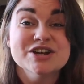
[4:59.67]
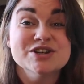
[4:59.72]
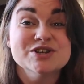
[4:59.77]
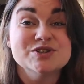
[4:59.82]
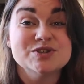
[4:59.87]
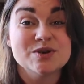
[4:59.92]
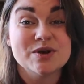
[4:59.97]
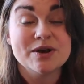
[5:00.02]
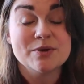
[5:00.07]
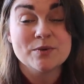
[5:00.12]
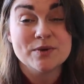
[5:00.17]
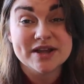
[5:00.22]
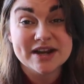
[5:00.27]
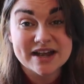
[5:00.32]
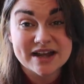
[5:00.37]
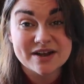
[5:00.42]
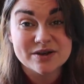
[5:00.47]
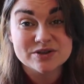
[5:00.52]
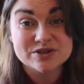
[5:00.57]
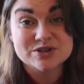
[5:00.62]
So I went
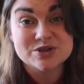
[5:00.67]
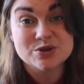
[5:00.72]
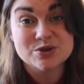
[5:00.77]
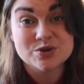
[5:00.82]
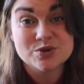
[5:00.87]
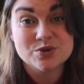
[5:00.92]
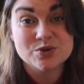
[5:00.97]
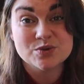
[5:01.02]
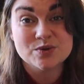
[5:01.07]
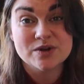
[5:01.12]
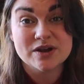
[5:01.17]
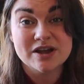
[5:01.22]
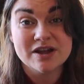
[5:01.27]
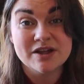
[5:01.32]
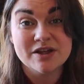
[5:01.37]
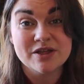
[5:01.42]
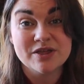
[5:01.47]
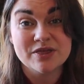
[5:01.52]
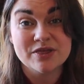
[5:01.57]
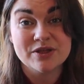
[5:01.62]
out to
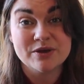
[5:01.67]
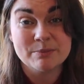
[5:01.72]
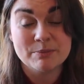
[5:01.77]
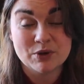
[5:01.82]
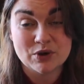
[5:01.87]
the